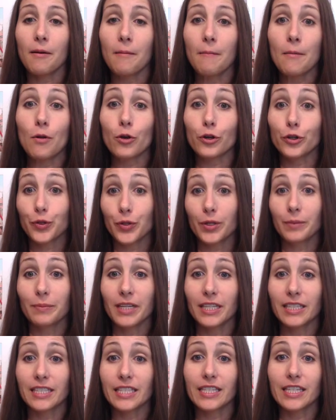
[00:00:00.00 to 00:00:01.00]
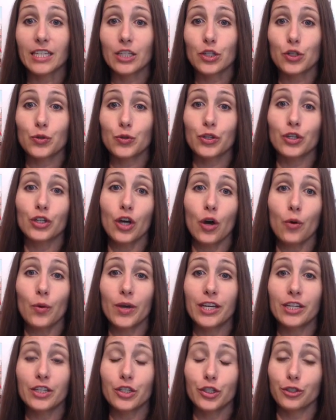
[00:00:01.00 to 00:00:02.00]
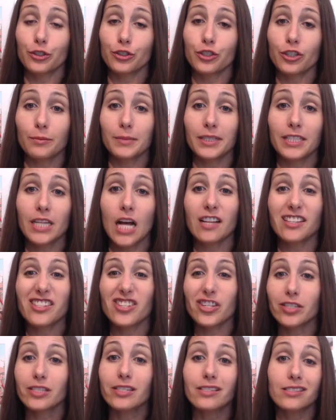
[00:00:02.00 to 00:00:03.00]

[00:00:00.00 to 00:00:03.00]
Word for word: or treatments that you can go into your dermatologist